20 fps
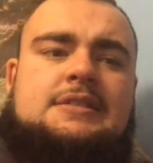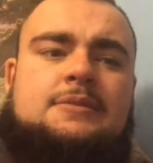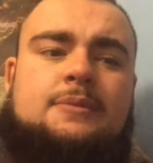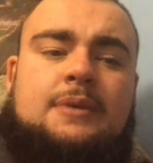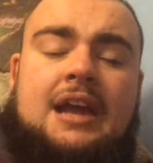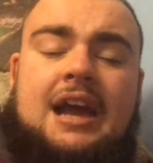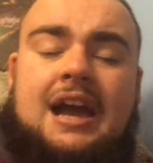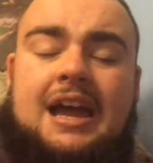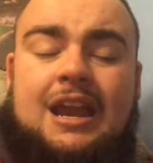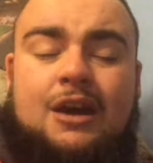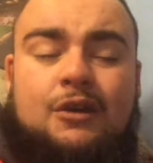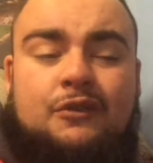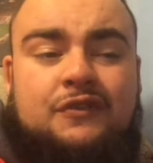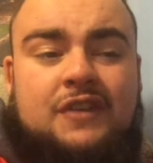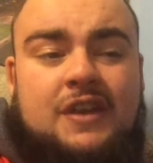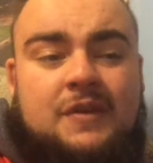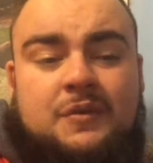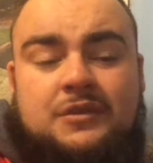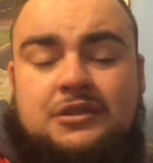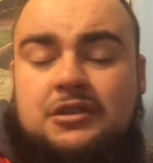We are now
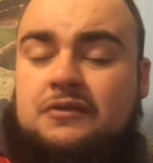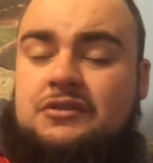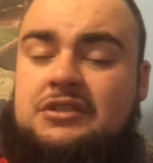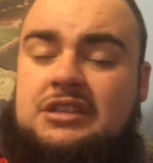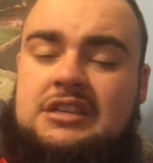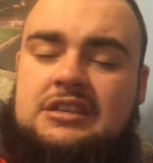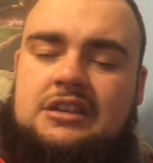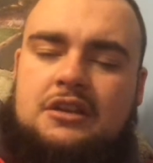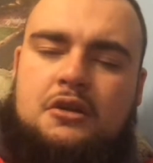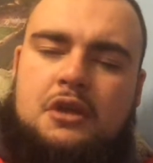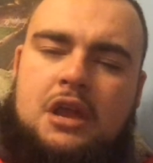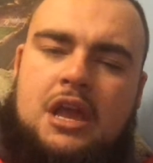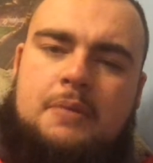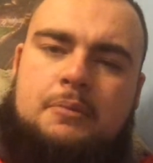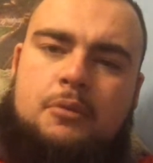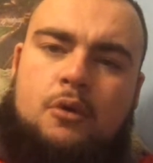fifth, which obviously isn't great,